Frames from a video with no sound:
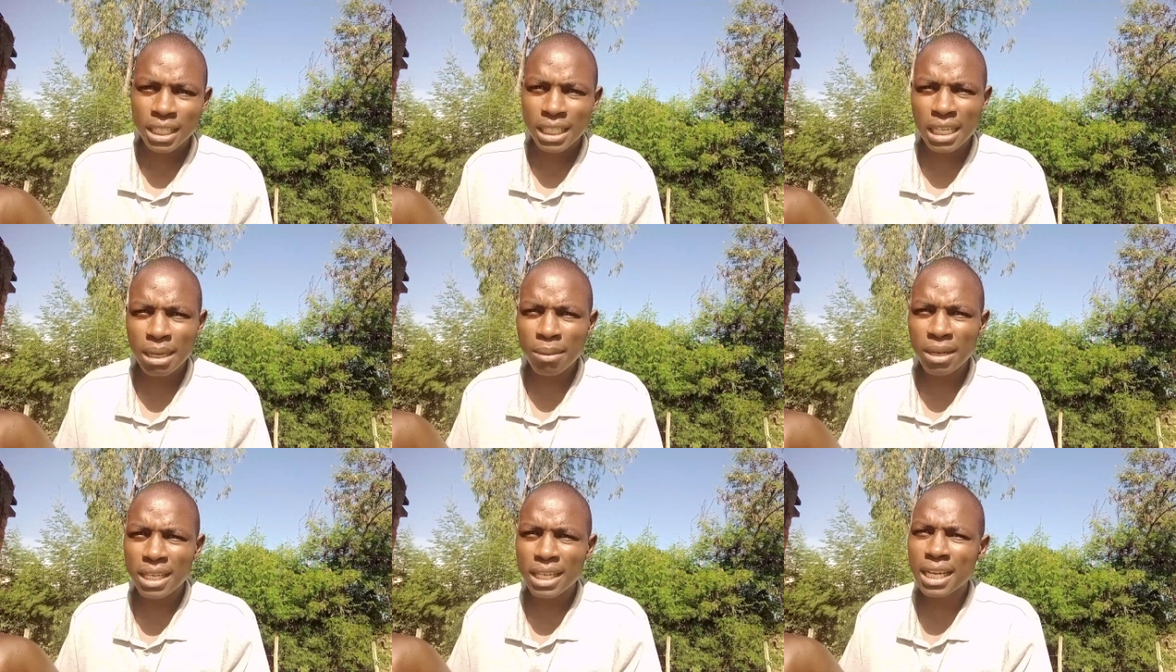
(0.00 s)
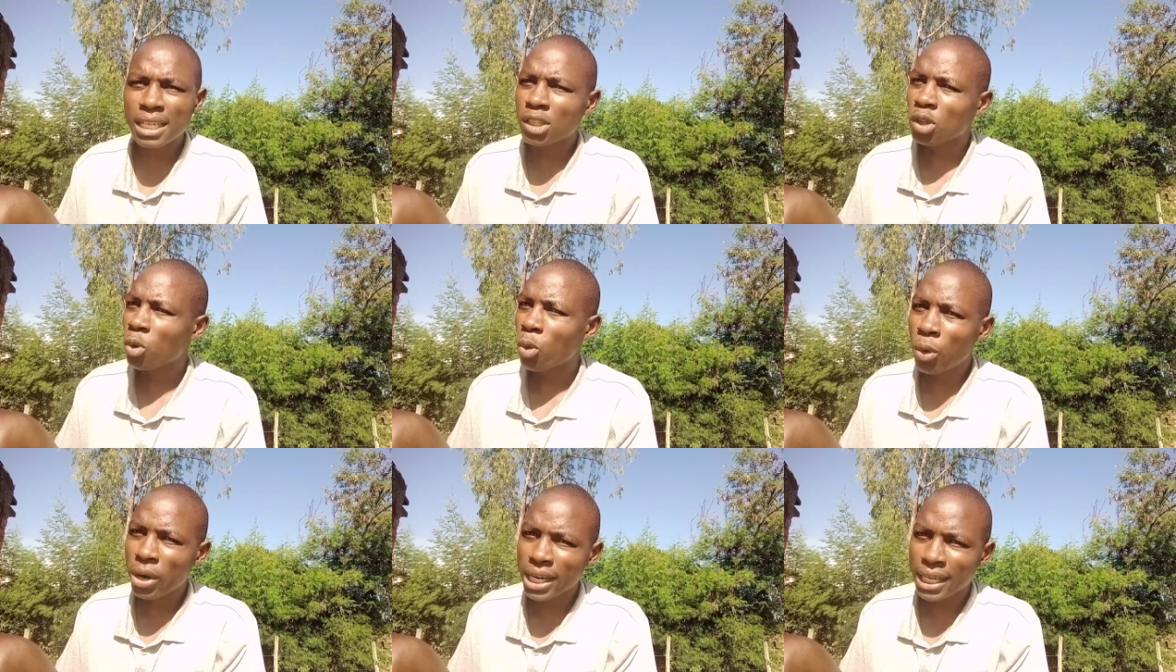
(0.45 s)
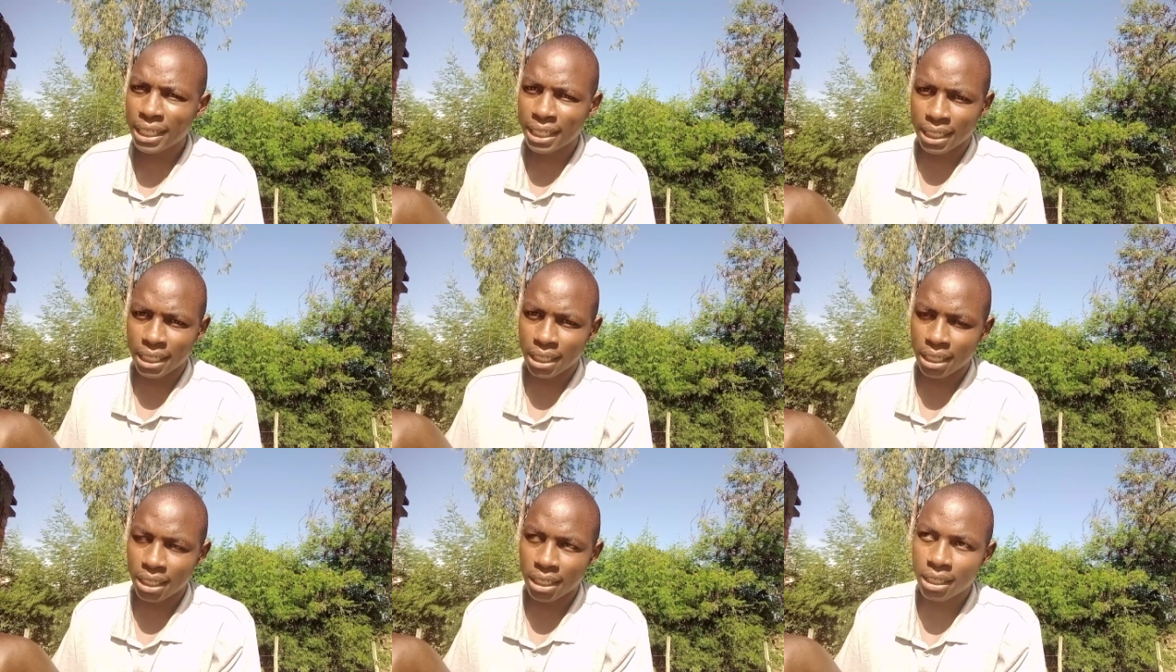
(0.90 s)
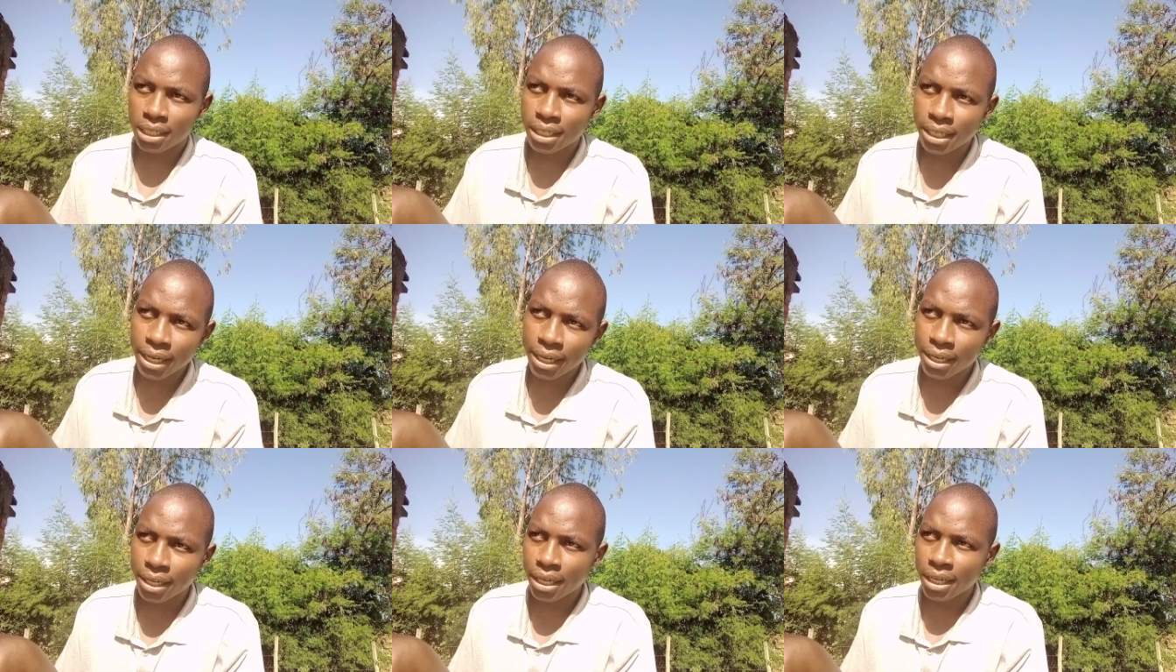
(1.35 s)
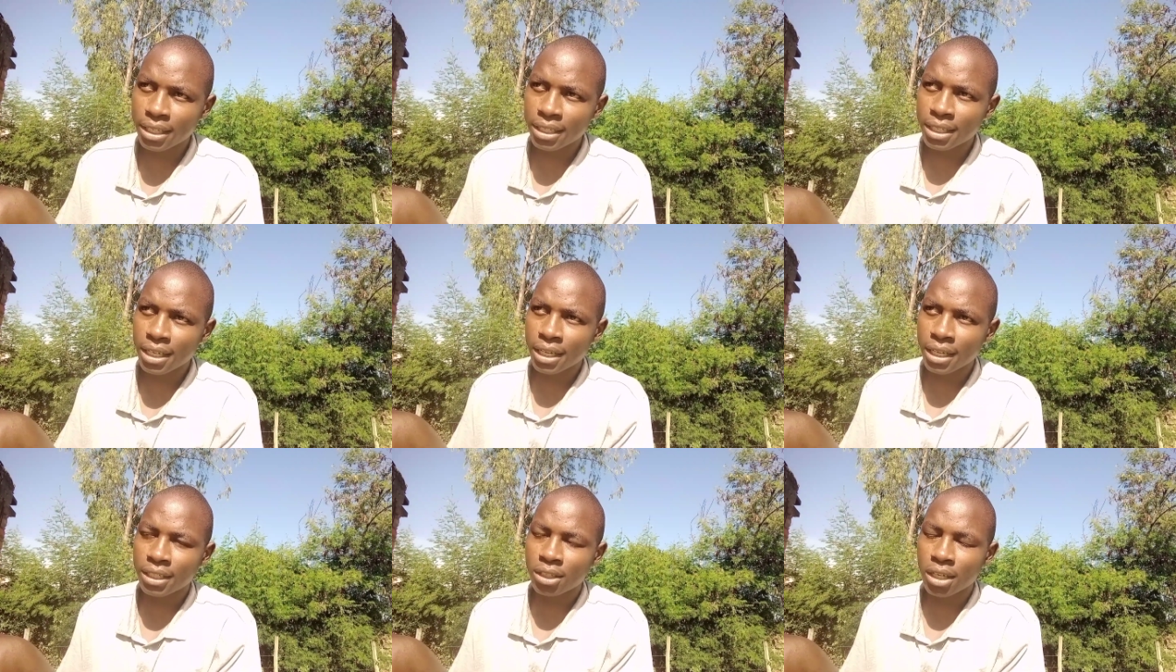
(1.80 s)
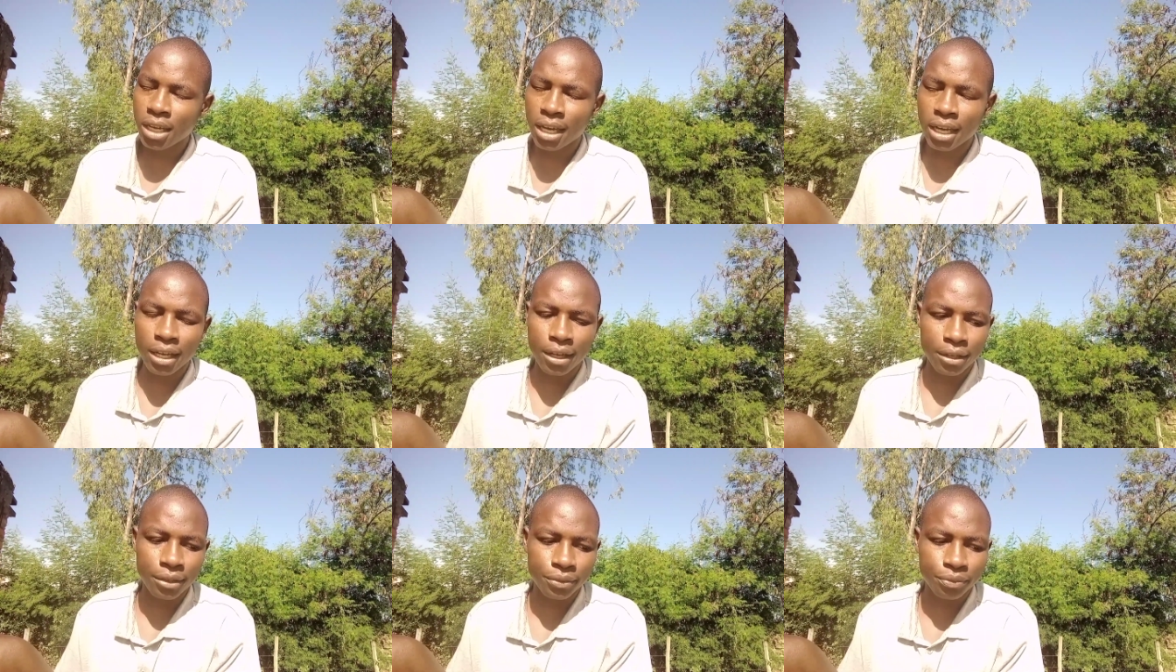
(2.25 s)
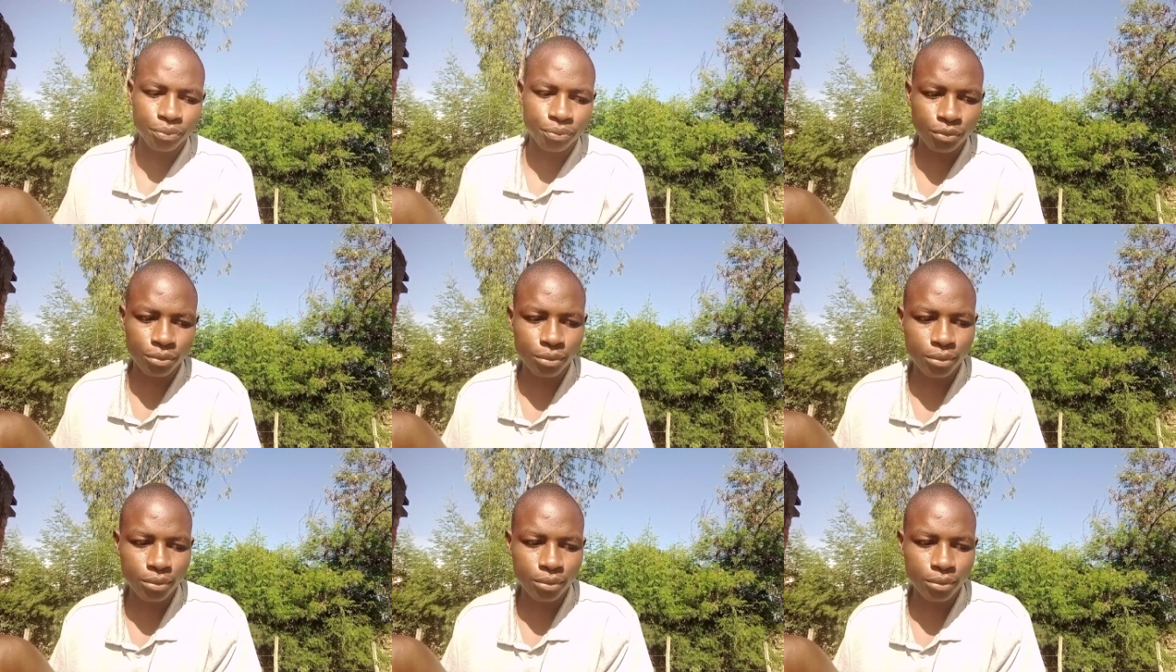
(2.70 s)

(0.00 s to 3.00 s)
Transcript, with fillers: someone just quit trading and start um,